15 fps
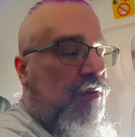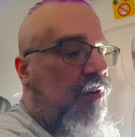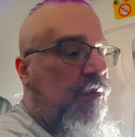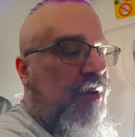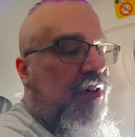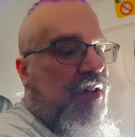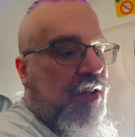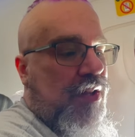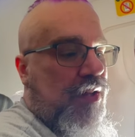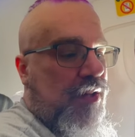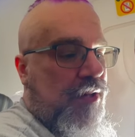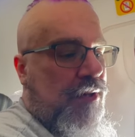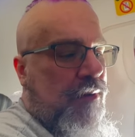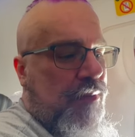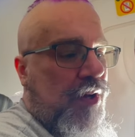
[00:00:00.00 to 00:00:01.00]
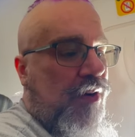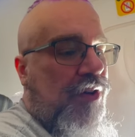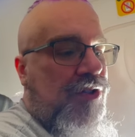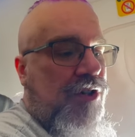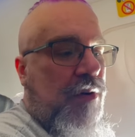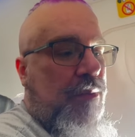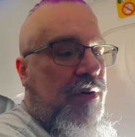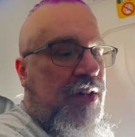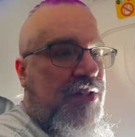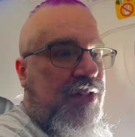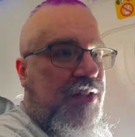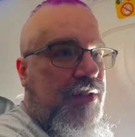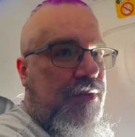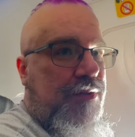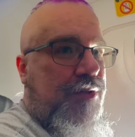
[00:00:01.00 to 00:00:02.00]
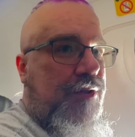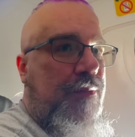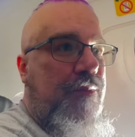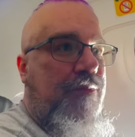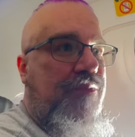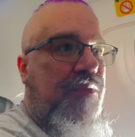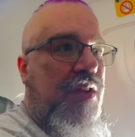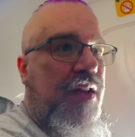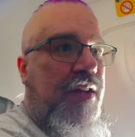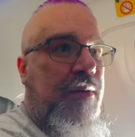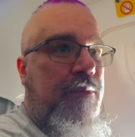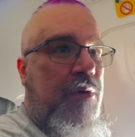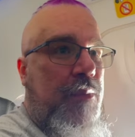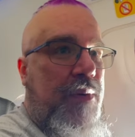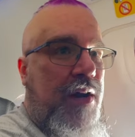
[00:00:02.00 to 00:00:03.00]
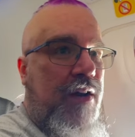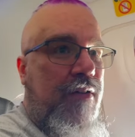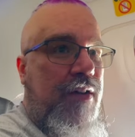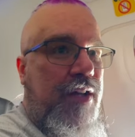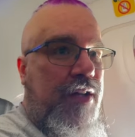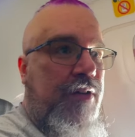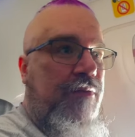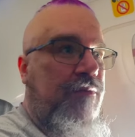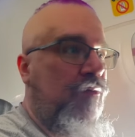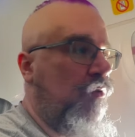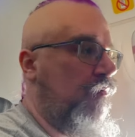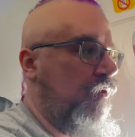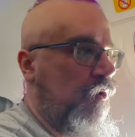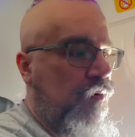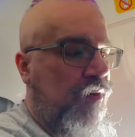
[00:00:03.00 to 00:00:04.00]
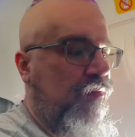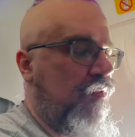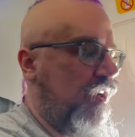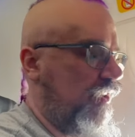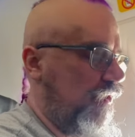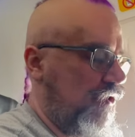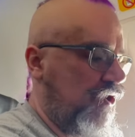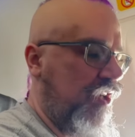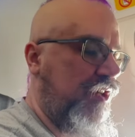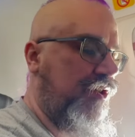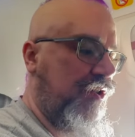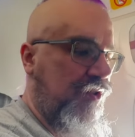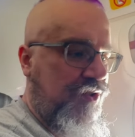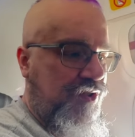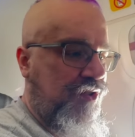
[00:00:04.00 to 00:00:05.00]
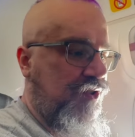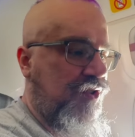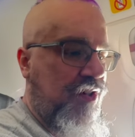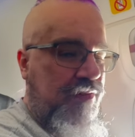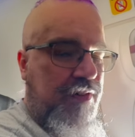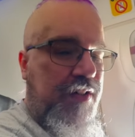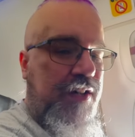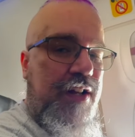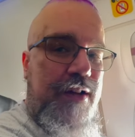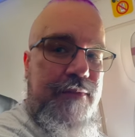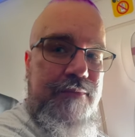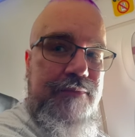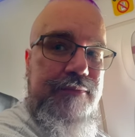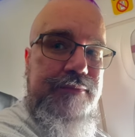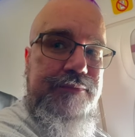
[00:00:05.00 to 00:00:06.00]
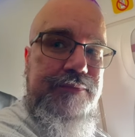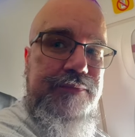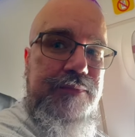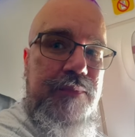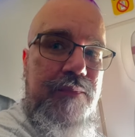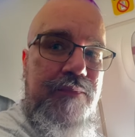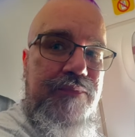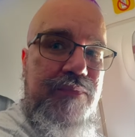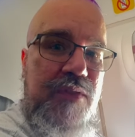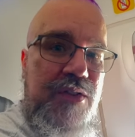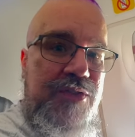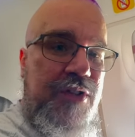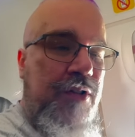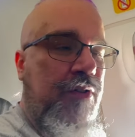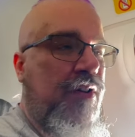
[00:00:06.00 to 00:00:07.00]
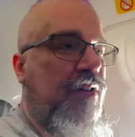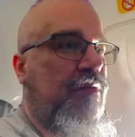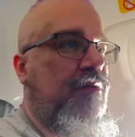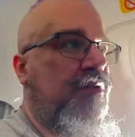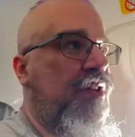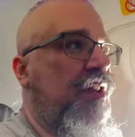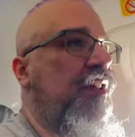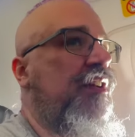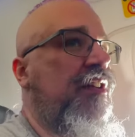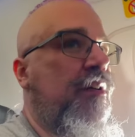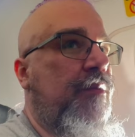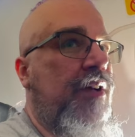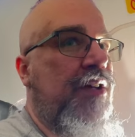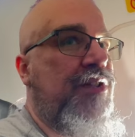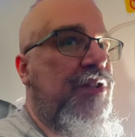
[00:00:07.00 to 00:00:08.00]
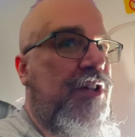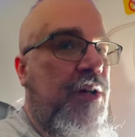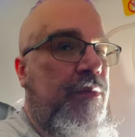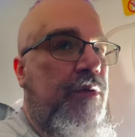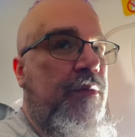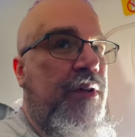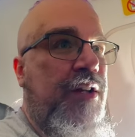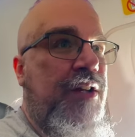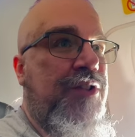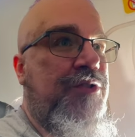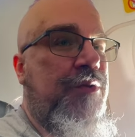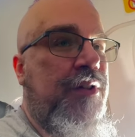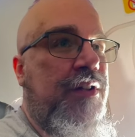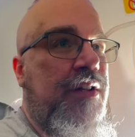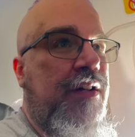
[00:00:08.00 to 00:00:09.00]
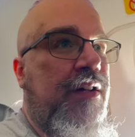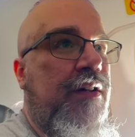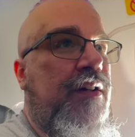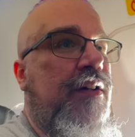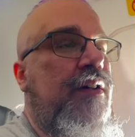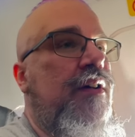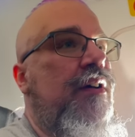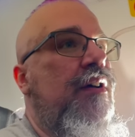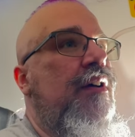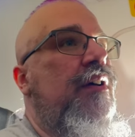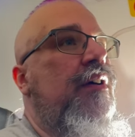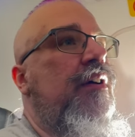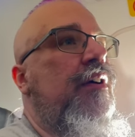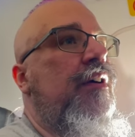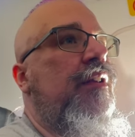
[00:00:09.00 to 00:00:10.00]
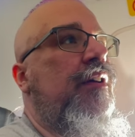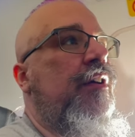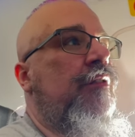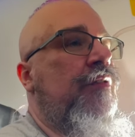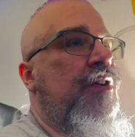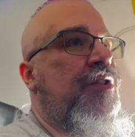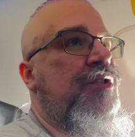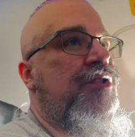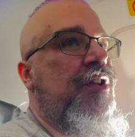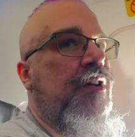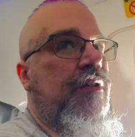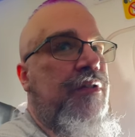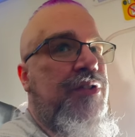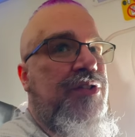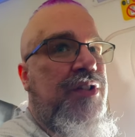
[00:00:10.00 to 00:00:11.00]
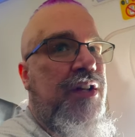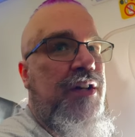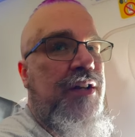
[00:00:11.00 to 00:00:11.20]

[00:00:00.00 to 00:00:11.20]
Well, be like the, they already start placing those and preparing and reviewing final changes and stuff like that. So I think Dominic was a couple of meetings with the, the convention center in the city.